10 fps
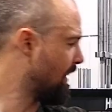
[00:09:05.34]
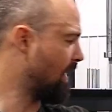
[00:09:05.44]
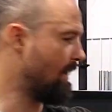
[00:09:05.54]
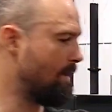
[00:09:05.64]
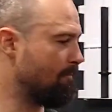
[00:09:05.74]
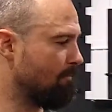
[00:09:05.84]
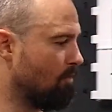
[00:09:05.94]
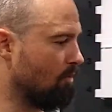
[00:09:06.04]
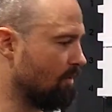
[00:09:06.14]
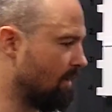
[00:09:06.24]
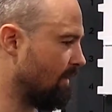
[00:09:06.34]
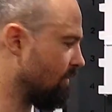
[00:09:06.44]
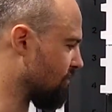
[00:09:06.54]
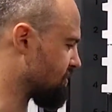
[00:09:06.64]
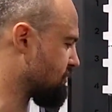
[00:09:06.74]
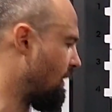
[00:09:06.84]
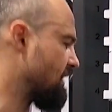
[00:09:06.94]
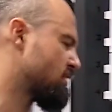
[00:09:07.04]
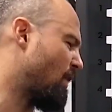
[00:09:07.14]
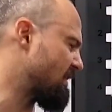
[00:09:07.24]
or
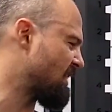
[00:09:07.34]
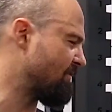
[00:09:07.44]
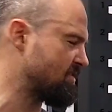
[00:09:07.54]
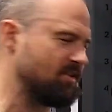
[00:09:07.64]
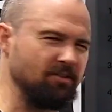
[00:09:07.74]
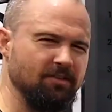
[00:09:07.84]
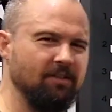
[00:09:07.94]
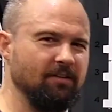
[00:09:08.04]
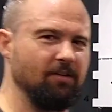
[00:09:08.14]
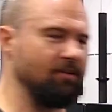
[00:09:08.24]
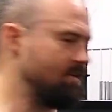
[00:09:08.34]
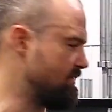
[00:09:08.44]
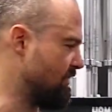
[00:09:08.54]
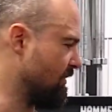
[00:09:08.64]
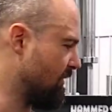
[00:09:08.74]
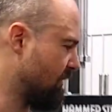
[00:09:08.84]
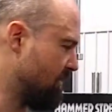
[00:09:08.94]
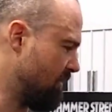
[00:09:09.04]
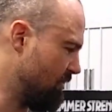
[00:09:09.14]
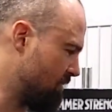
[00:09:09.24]
squat. Squat's obviously a little easier,
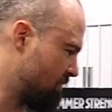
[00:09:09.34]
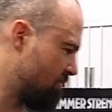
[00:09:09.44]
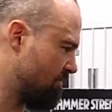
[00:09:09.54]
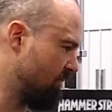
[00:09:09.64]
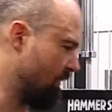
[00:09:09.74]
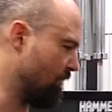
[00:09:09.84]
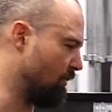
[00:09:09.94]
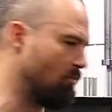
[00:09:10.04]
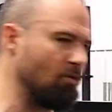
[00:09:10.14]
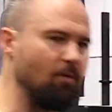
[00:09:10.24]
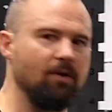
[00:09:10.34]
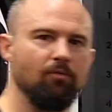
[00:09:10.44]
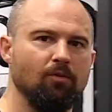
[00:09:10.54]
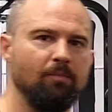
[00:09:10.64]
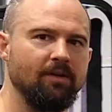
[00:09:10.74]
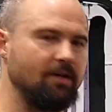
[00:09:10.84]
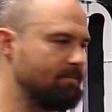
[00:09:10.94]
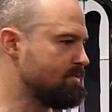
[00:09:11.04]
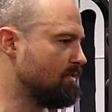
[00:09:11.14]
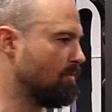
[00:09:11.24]
and you have a little more wiggle room when it
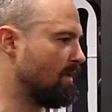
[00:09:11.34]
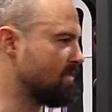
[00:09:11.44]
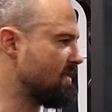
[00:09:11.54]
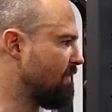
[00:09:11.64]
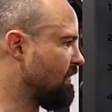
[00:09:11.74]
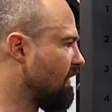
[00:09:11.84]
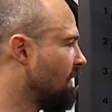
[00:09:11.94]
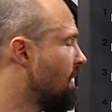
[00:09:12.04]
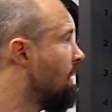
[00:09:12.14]
comes to safety.